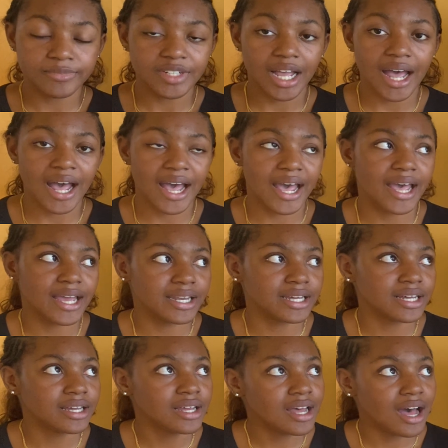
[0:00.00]
And
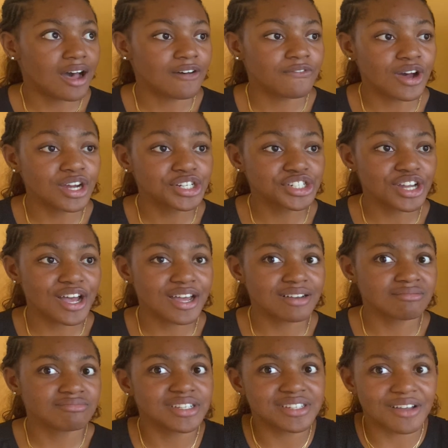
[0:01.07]
a
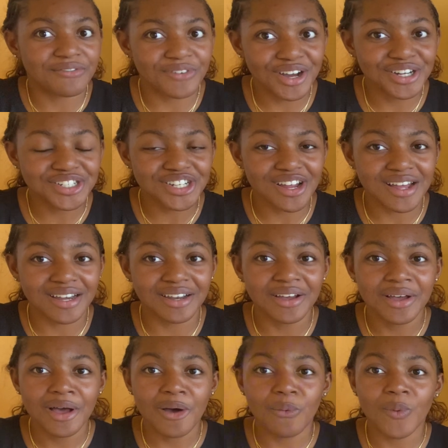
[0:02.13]
function is a function
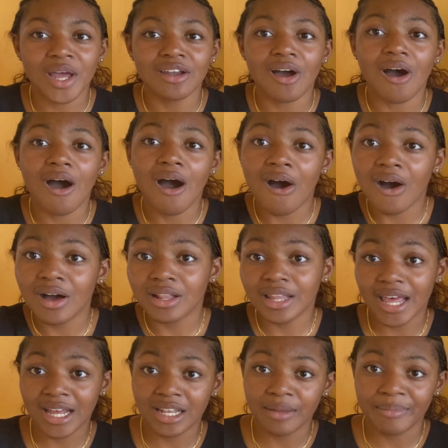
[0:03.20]
when all
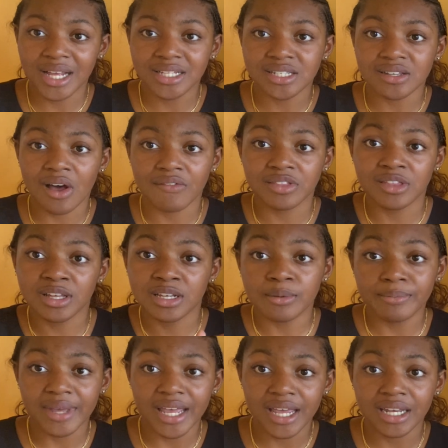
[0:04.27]
elements of the
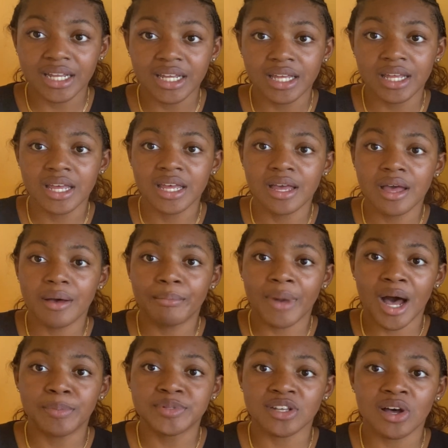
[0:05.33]
domain
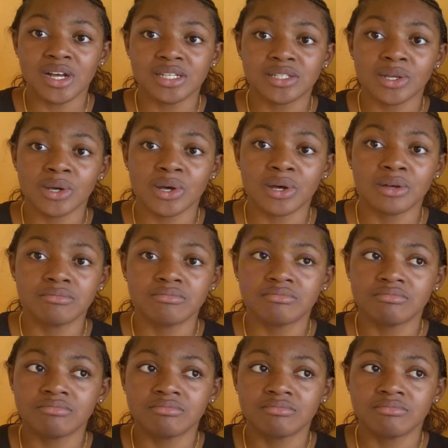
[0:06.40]
maps onto
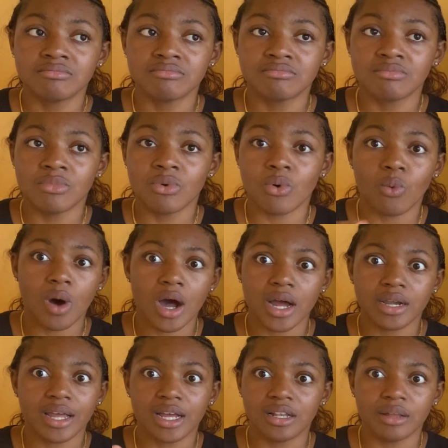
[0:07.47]

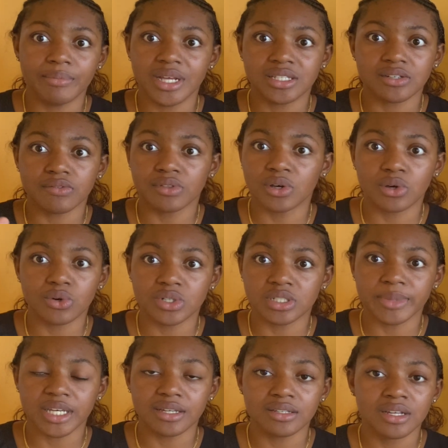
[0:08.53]
one element of the
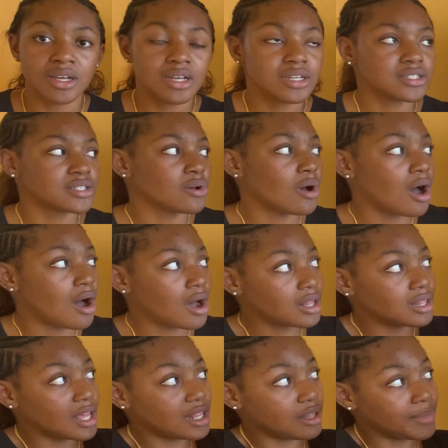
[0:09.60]
codomain. So all
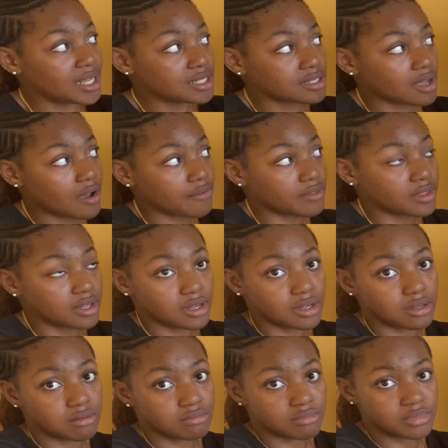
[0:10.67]
elements of
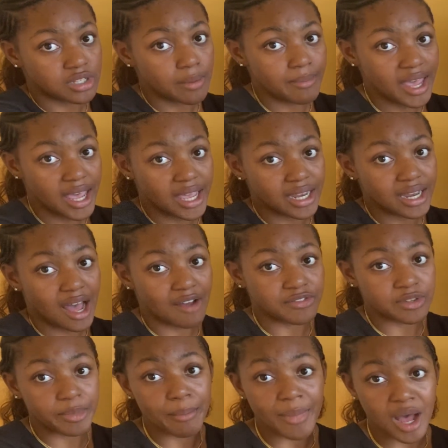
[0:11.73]
the domain have to
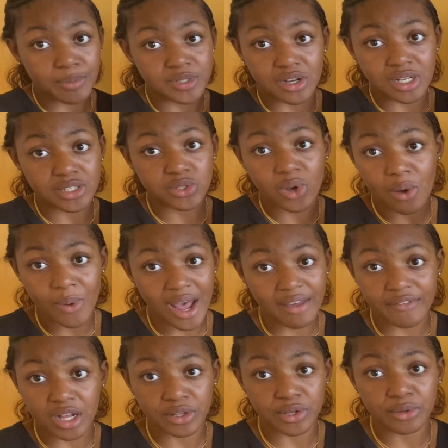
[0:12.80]
be mapped onto a y
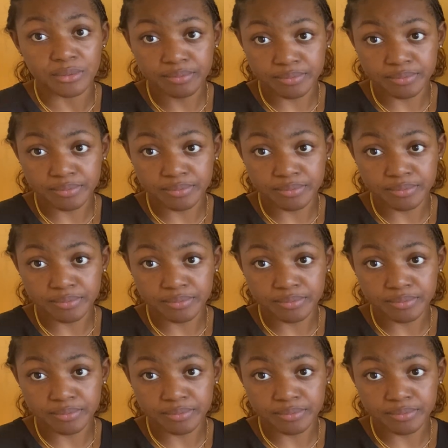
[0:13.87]
value.